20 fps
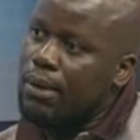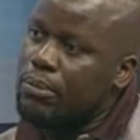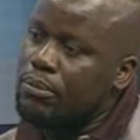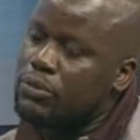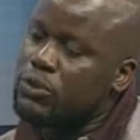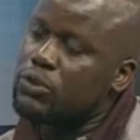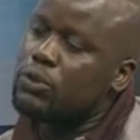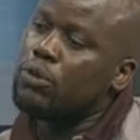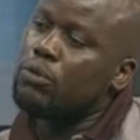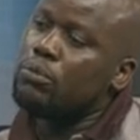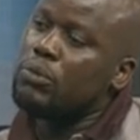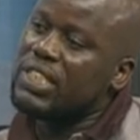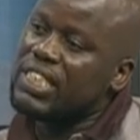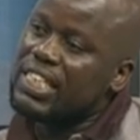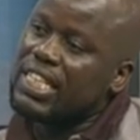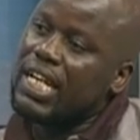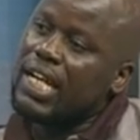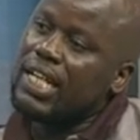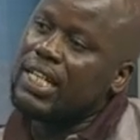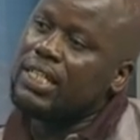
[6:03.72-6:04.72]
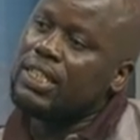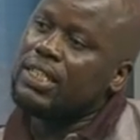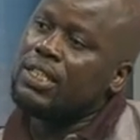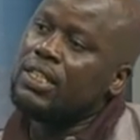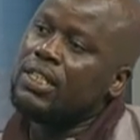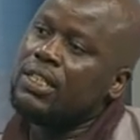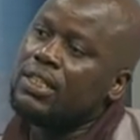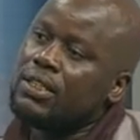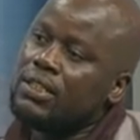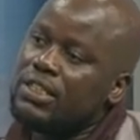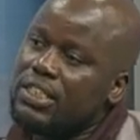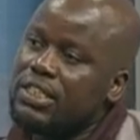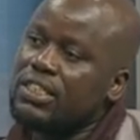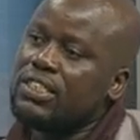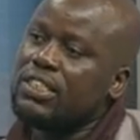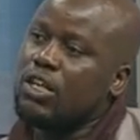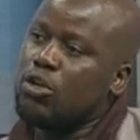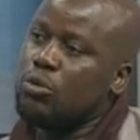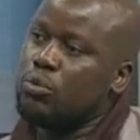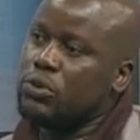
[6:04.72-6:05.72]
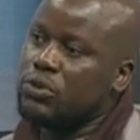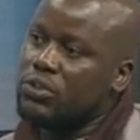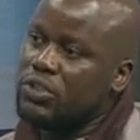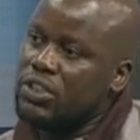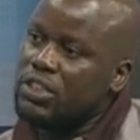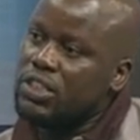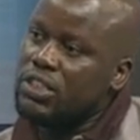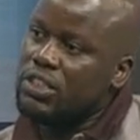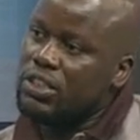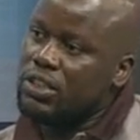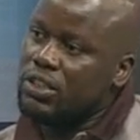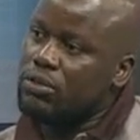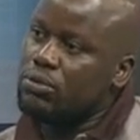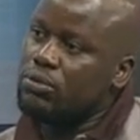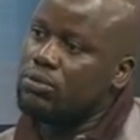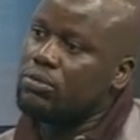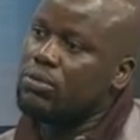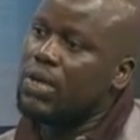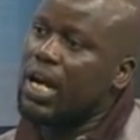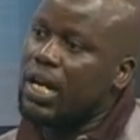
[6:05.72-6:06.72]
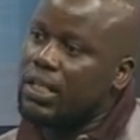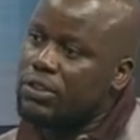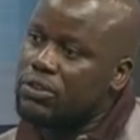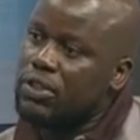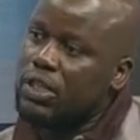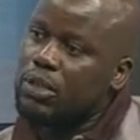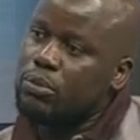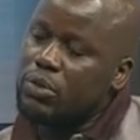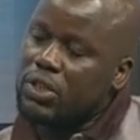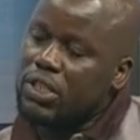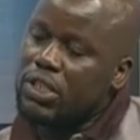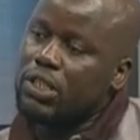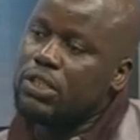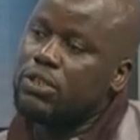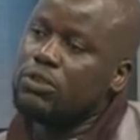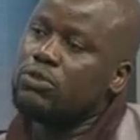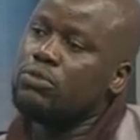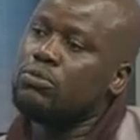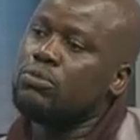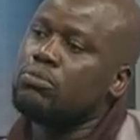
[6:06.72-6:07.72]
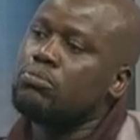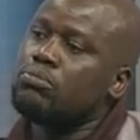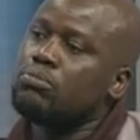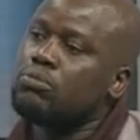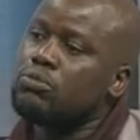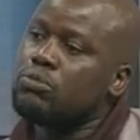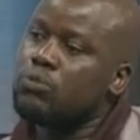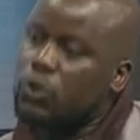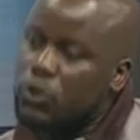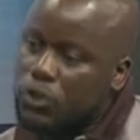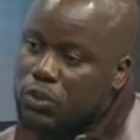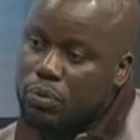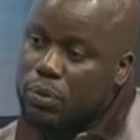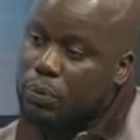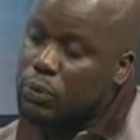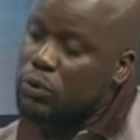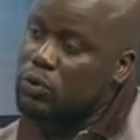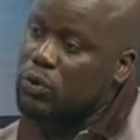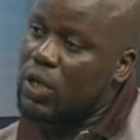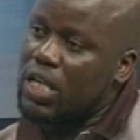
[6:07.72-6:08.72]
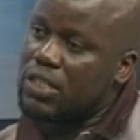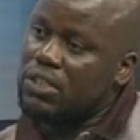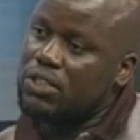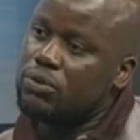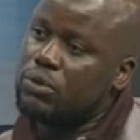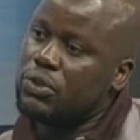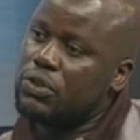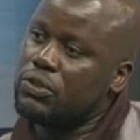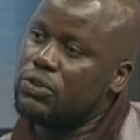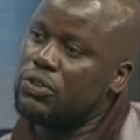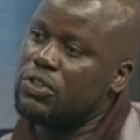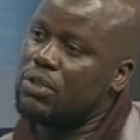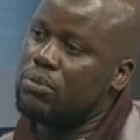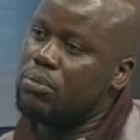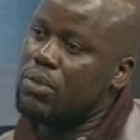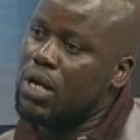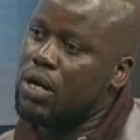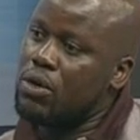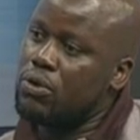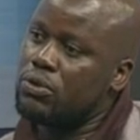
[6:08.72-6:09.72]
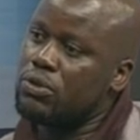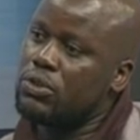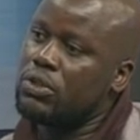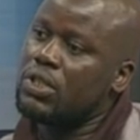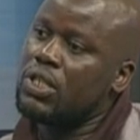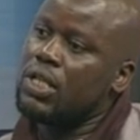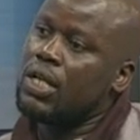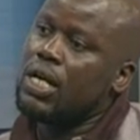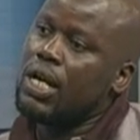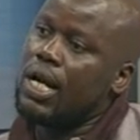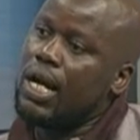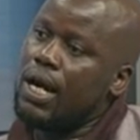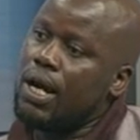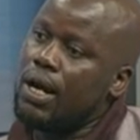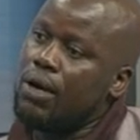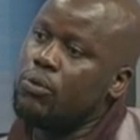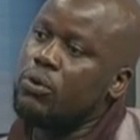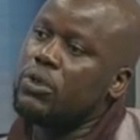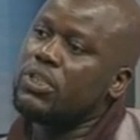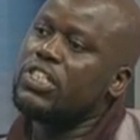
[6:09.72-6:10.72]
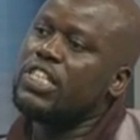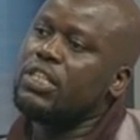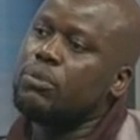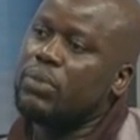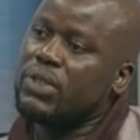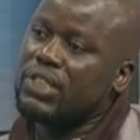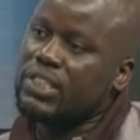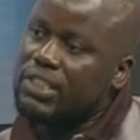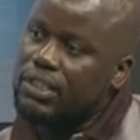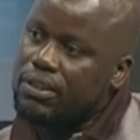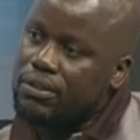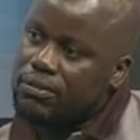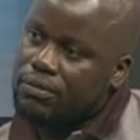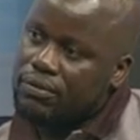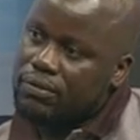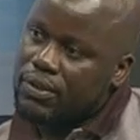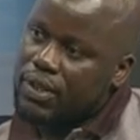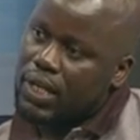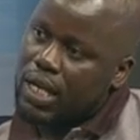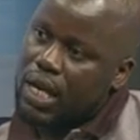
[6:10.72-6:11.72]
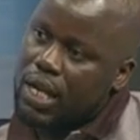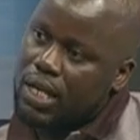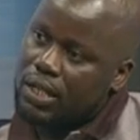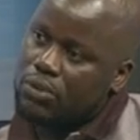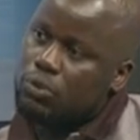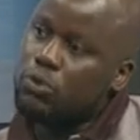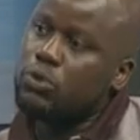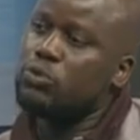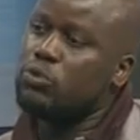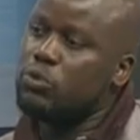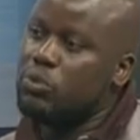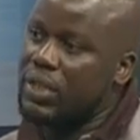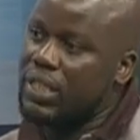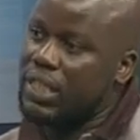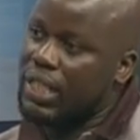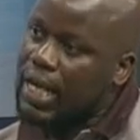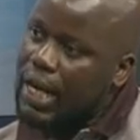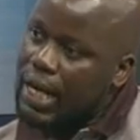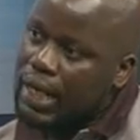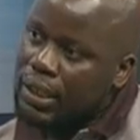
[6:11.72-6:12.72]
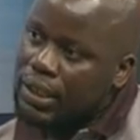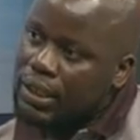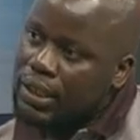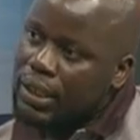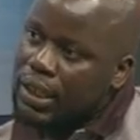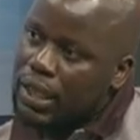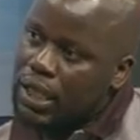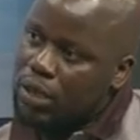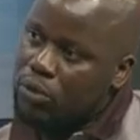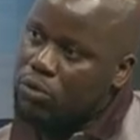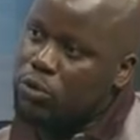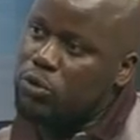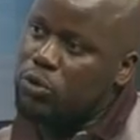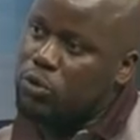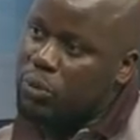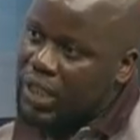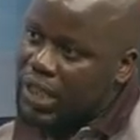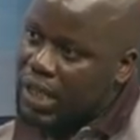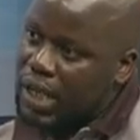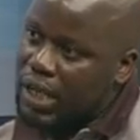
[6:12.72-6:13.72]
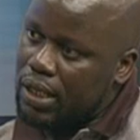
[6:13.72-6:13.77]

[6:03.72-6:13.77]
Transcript: So basically, this is an opportunity to actually begin to cause people to ask questions about what they perceive as what women can and what women